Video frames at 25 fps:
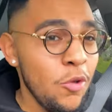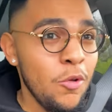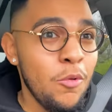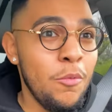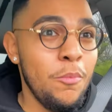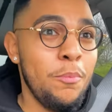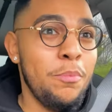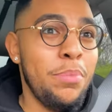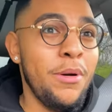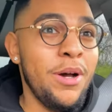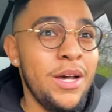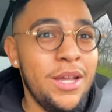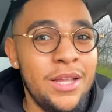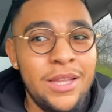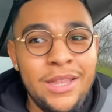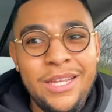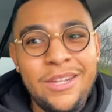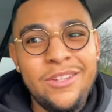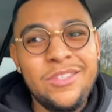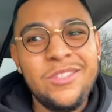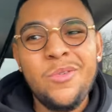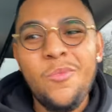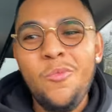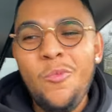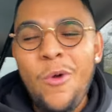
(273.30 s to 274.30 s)
but there's
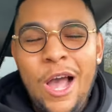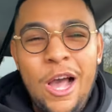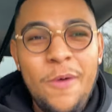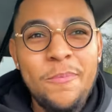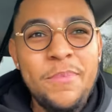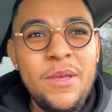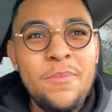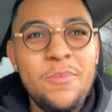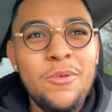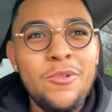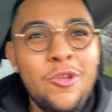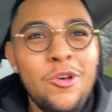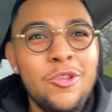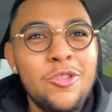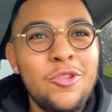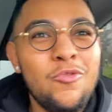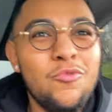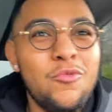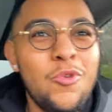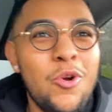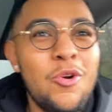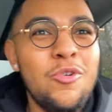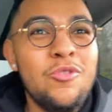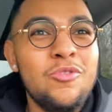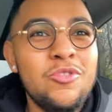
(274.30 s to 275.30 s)
some wild people on the
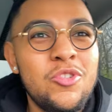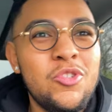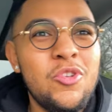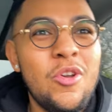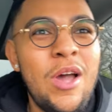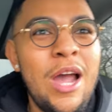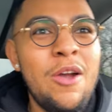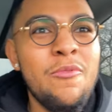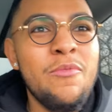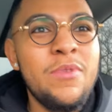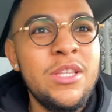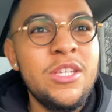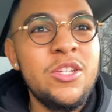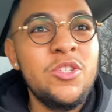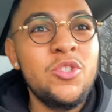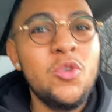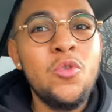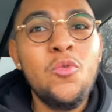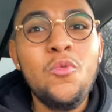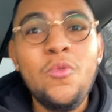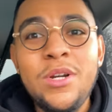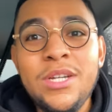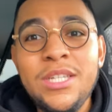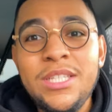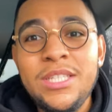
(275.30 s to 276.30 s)
road. So I really do
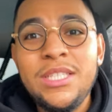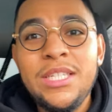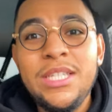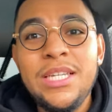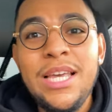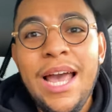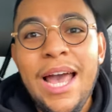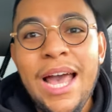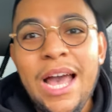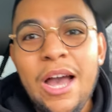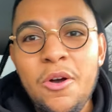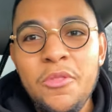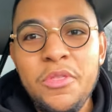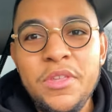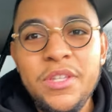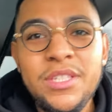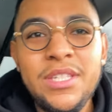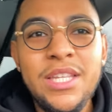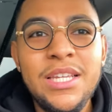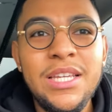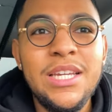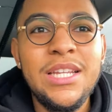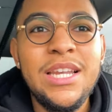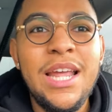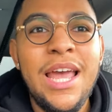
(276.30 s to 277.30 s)
want to see how this
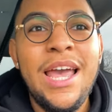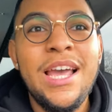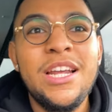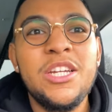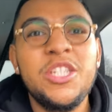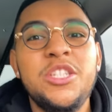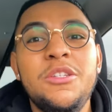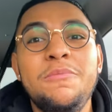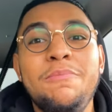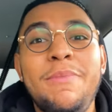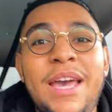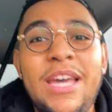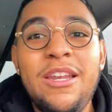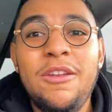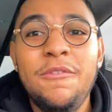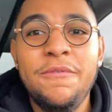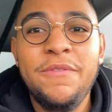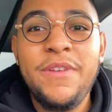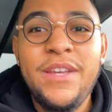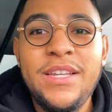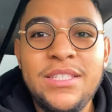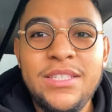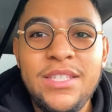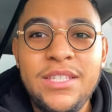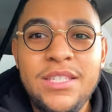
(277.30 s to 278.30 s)
thing can actually
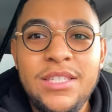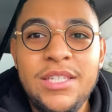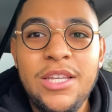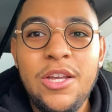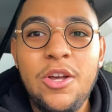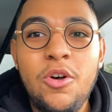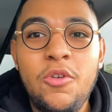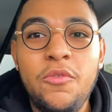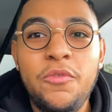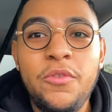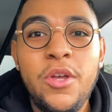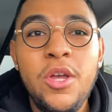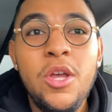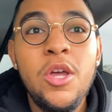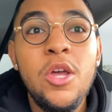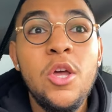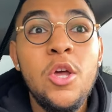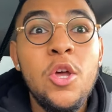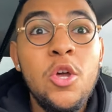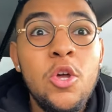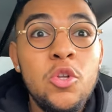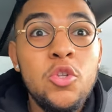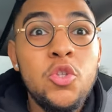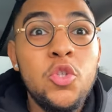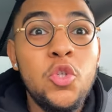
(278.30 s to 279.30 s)
manifest itself
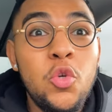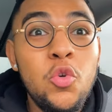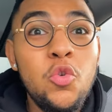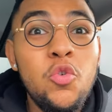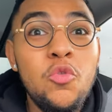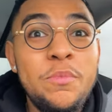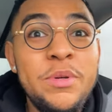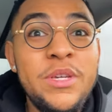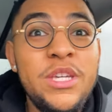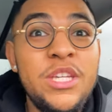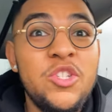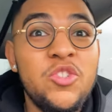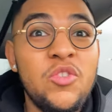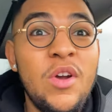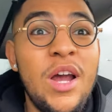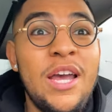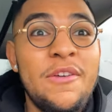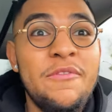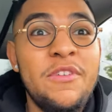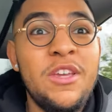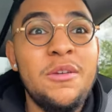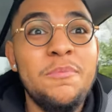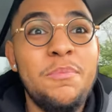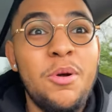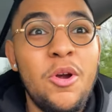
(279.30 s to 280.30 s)
to be
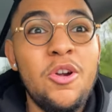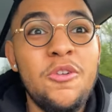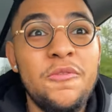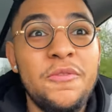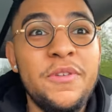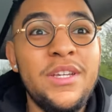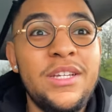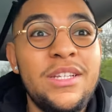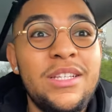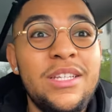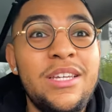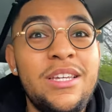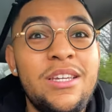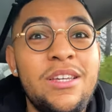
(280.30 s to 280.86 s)
driving perfectly